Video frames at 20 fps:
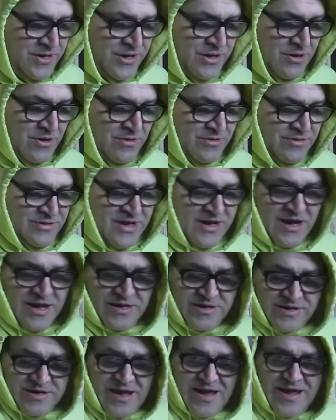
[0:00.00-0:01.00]
You know, and then
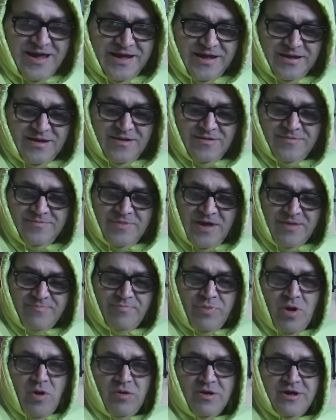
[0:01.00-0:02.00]
I
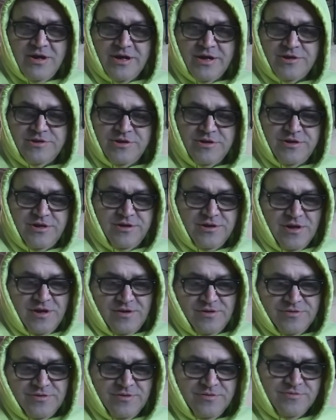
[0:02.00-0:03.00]
bulk cutted
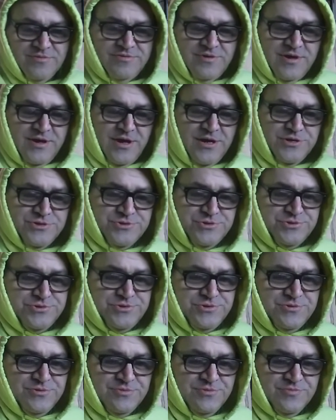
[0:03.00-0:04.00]
the
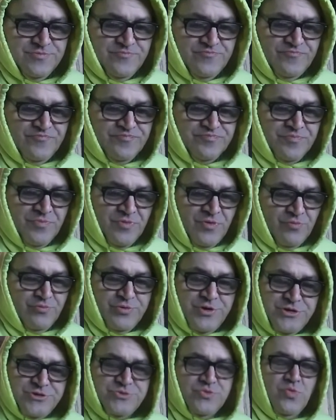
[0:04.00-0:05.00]
edges. The
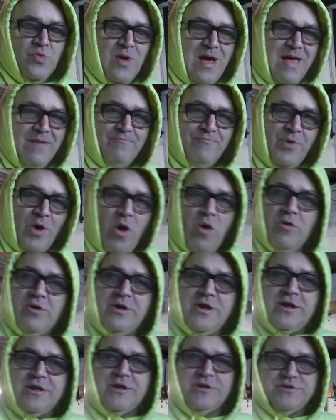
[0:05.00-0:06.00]
reason why I
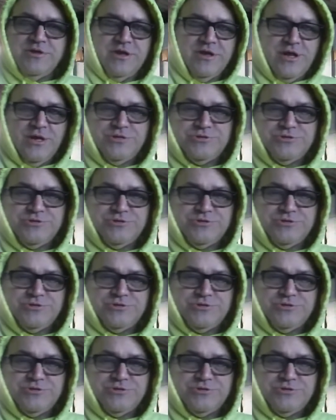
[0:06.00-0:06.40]
bulk cutted the